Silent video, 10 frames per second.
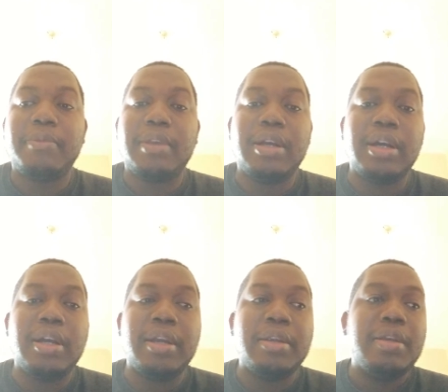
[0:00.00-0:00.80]

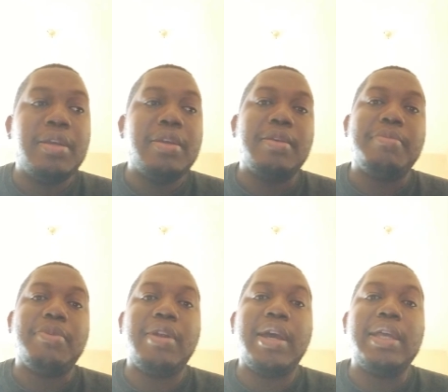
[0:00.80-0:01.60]
or I
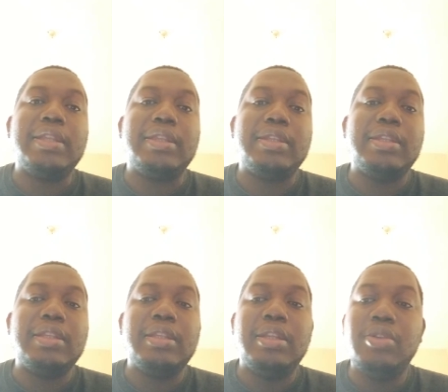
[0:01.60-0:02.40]
write
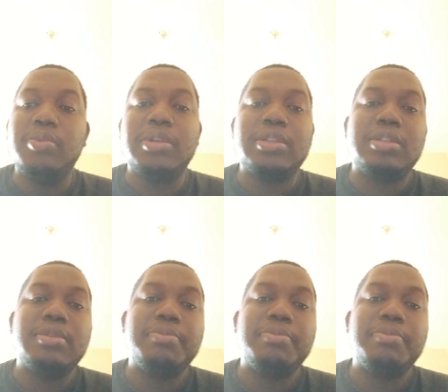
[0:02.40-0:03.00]
the notes